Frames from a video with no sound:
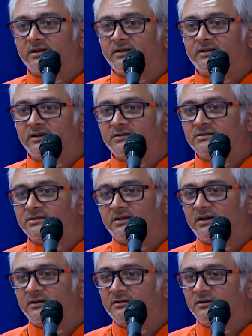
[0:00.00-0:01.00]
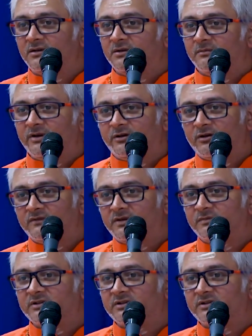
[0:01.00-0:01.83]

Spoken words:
Aniketji, and many of them.